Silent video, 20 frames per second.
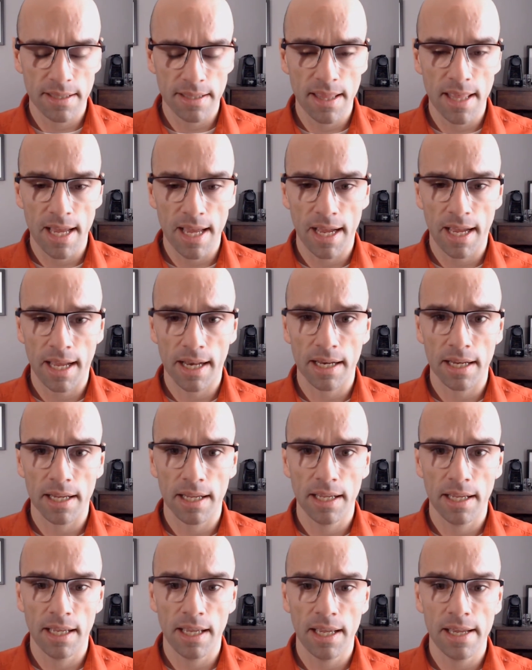that
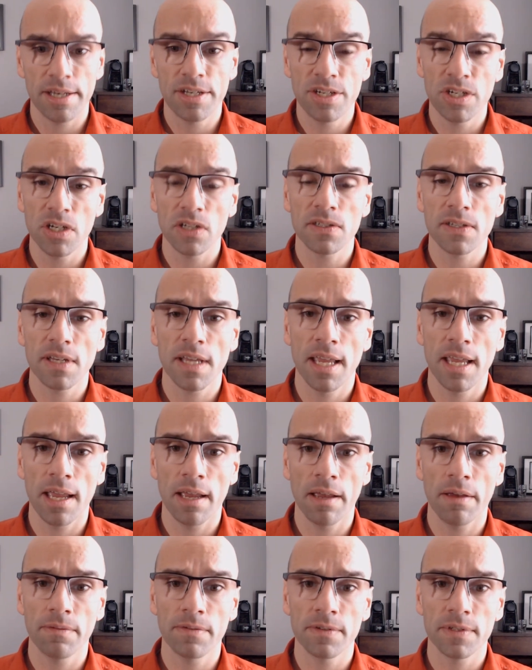it just
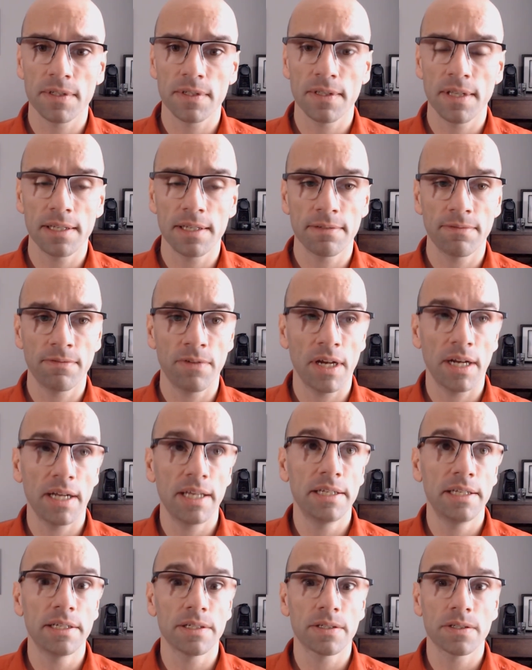gives this very
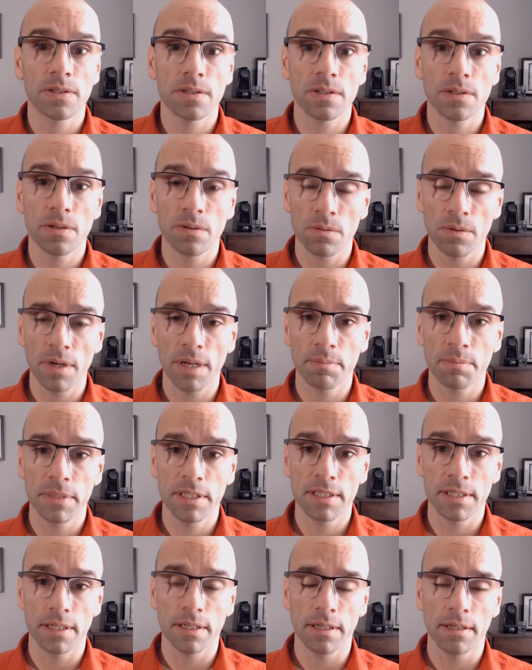
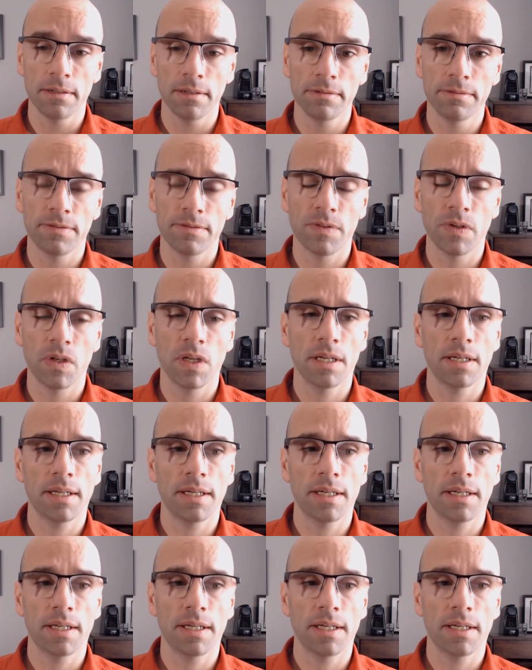descriptive